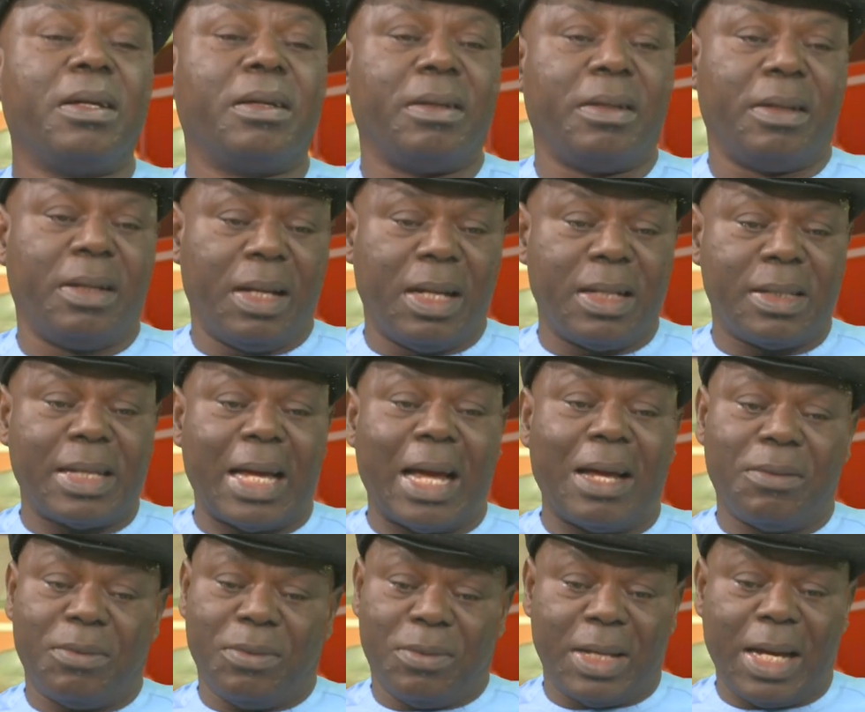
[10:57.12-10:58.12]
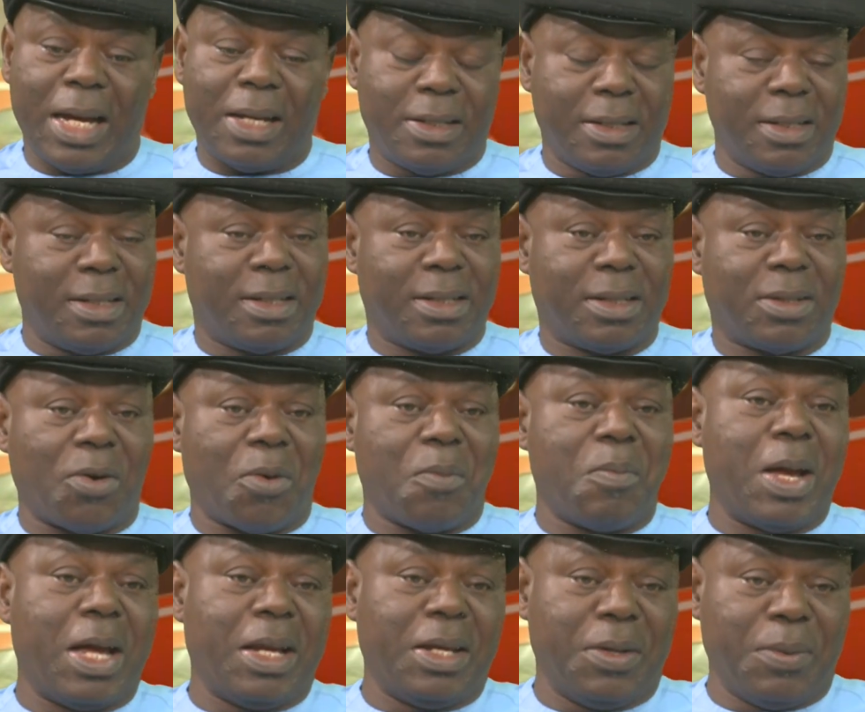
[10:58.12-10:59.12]
Yes, that is
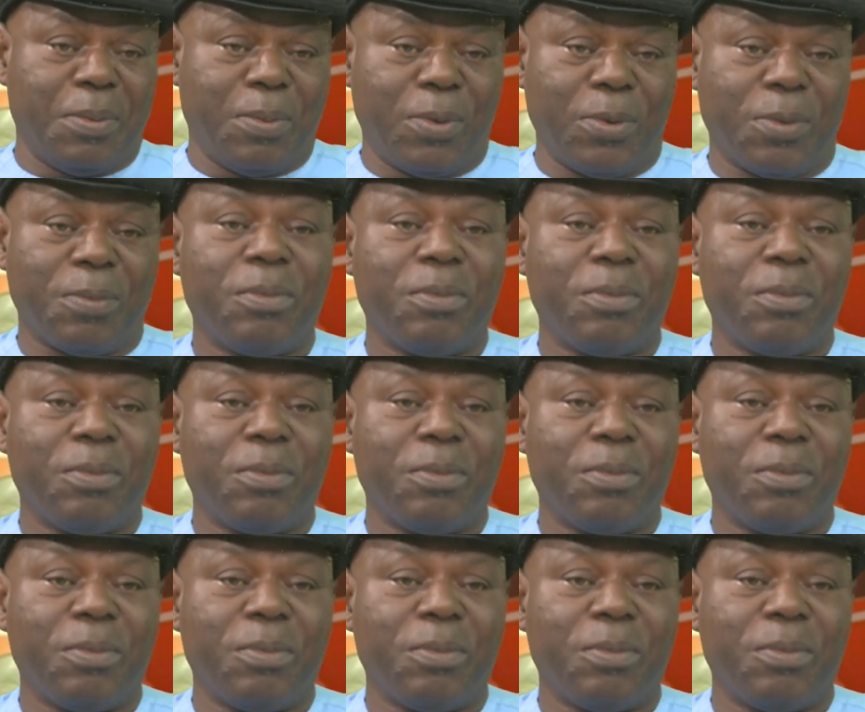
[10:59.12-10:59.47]
commendable,